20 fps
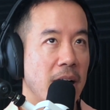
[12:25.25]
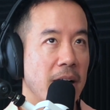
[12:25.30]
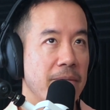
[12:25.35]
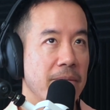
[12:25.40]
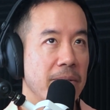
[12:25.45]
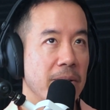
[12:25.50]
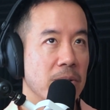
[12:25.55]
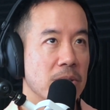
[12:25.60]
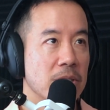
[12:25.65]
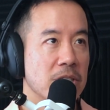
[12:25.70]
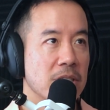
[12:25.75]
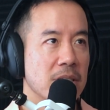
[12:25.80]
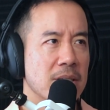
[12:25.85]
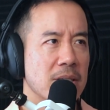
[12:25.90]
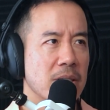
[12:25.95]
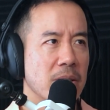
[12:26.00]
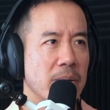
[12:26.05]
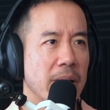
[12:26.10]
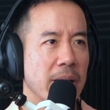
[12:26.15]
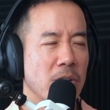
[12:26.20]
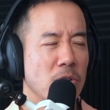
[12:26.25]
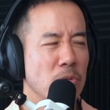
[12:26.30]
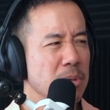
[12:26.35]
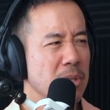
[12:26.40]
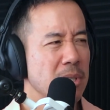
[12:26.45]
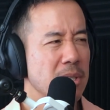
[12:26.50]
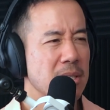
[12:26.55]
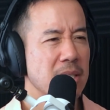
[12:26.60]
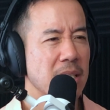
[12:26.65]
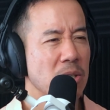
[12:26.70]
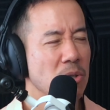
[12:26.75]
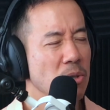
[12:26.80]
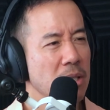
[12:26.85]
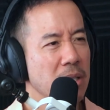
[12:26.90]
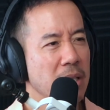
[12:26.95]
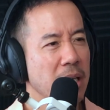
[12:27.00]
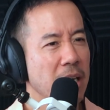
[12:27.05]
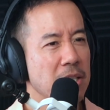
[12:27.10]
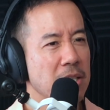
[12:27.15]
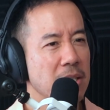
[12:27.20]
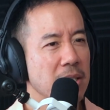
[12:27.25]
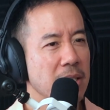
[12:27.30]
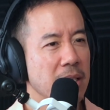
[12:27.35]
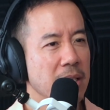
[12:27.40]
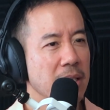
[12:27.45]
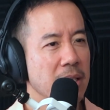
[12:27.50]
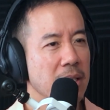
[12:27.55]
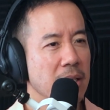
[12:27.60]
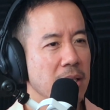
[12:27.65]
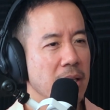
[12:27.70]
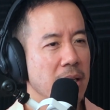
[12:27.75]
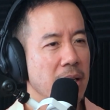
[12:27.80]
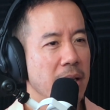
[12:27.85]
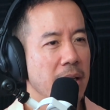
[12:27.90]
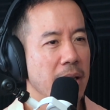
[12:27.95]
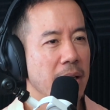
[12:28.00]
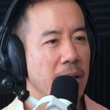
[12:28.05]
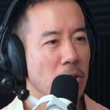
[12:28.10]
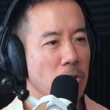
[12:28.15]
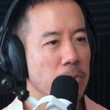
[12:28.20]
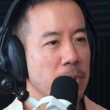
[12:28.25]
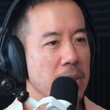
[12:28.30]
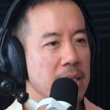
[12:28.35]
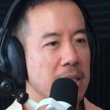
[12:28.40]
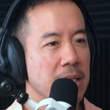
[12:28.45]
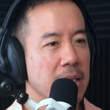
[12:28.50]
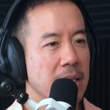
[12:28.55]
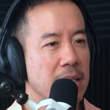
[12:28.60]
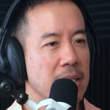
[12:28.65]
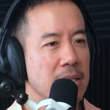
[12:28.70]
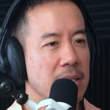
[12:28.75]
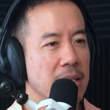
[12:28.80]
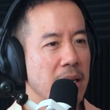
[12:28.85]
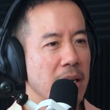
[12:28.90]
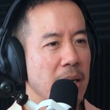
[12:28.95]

I felt just so helpless. I couldn't actually help these kids.